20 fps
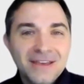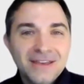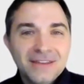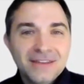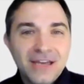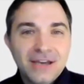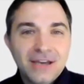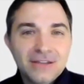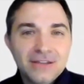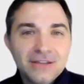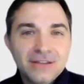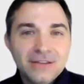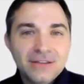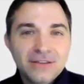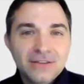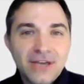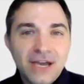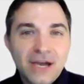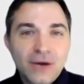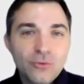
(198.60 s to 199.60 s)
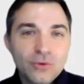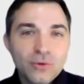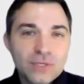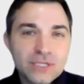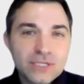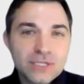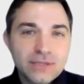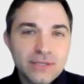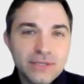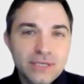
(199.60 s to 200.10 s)
That
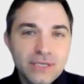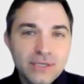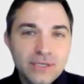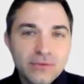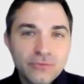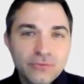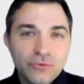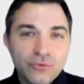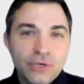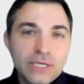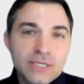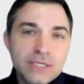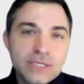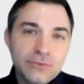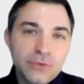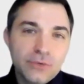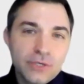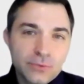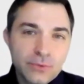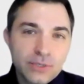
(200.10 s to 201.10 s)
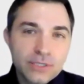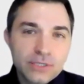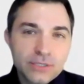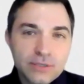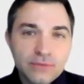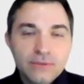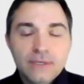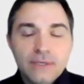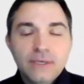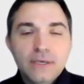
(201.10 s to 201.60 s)
was the reason we switched.
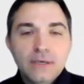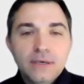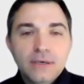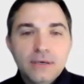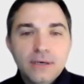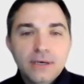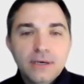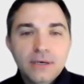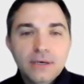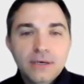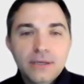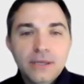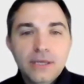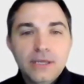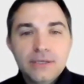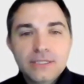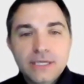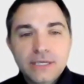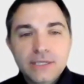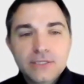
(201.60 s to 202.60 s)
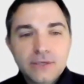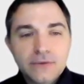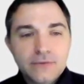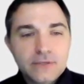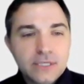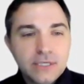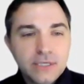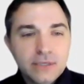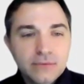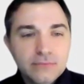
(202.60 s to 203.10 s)
And then since I've
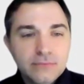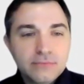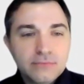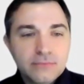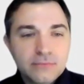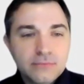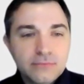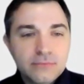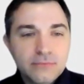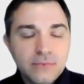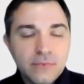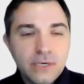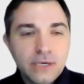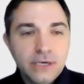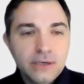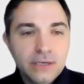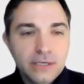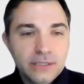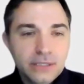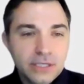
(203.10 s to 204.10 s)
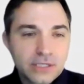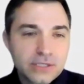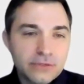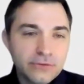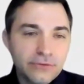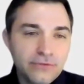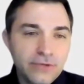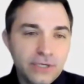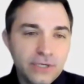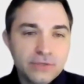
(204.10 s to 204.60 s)
seen
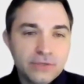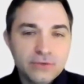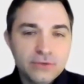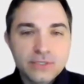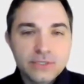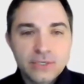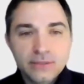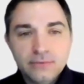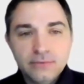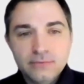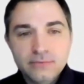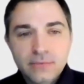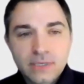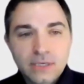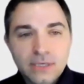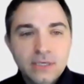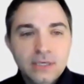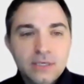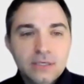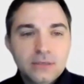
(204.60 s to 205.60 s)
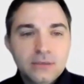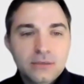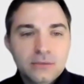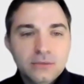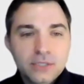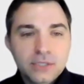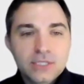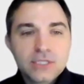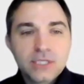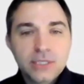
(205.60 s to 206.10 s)
additional features that
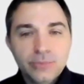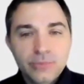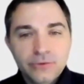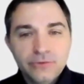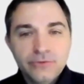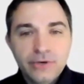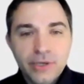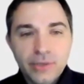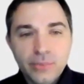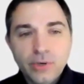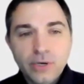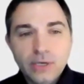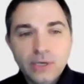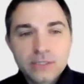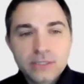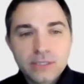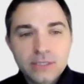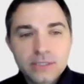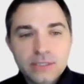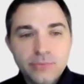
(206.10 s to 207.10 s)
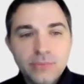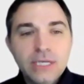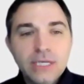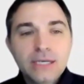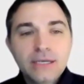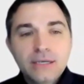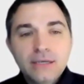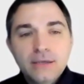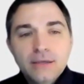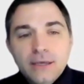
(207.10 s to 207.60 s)
just simplify the process. I
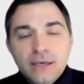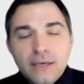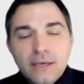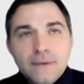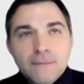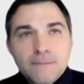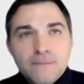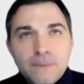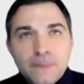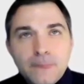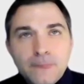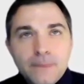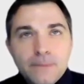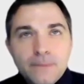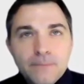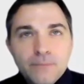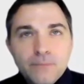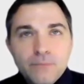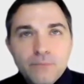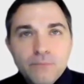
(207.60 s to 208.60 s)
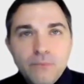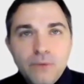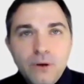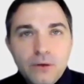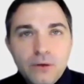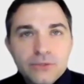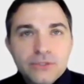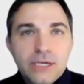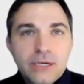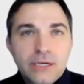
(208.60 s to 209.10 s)
mean,
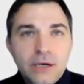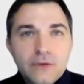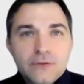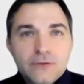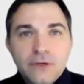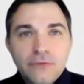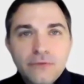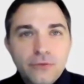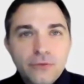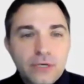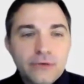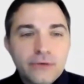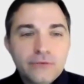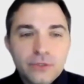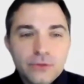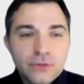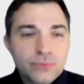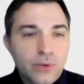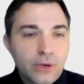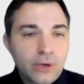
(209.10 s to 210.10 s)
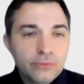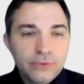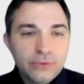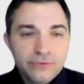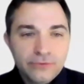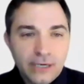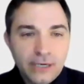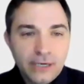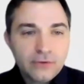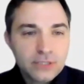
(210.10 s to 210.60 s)
all takeoff software, I've used probably
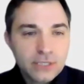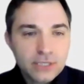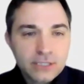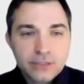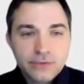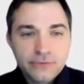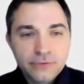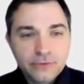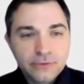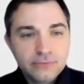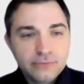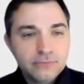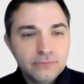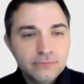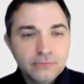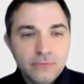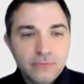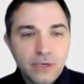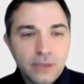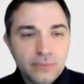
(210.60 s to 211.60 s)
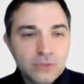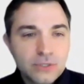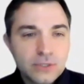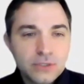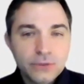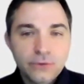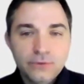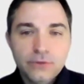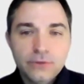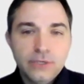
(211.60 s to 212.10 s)
5 or 6 different
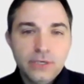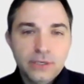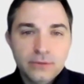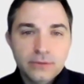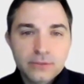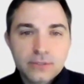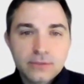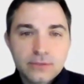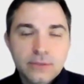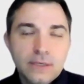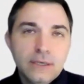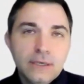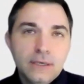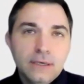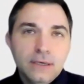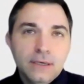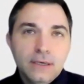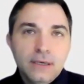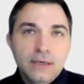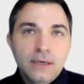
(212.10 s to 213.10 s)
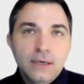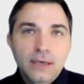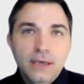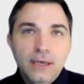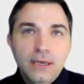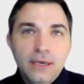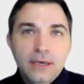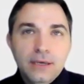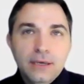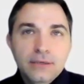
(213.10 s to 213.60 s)
options over the years.
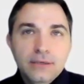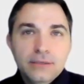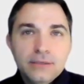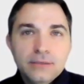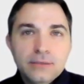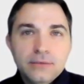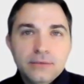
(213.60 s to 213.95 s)
And